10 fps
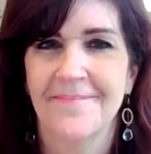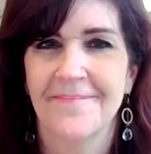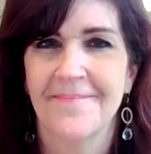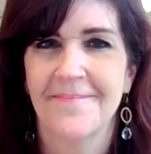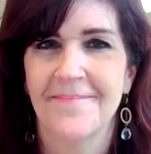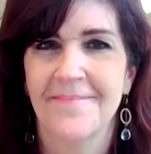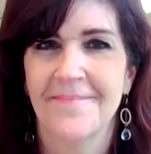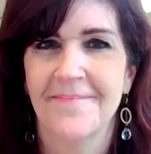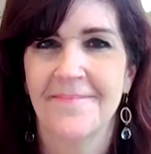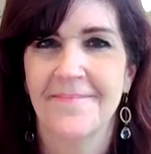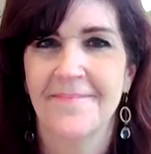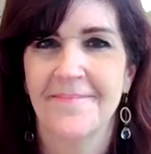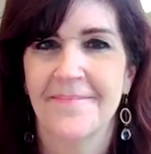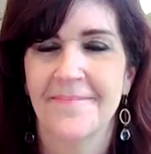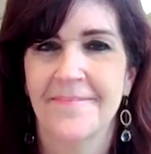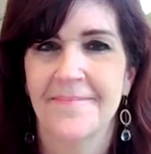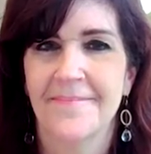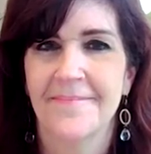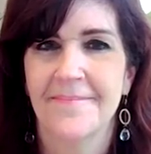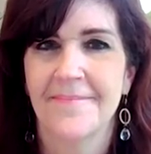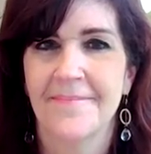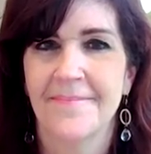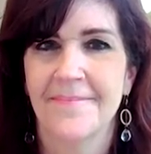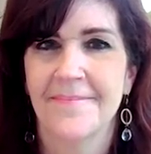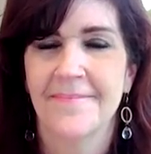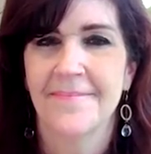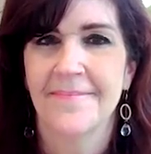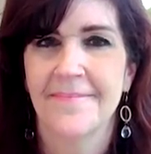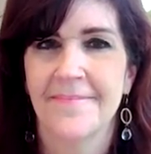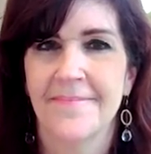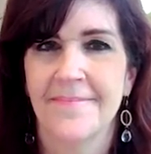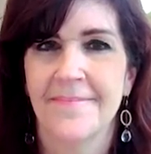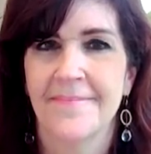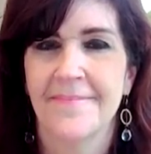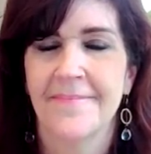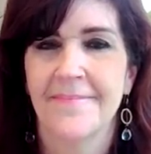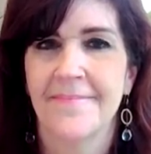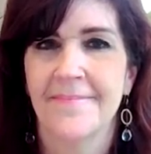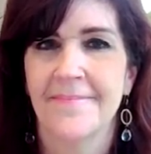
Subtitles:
The person shown says nothing.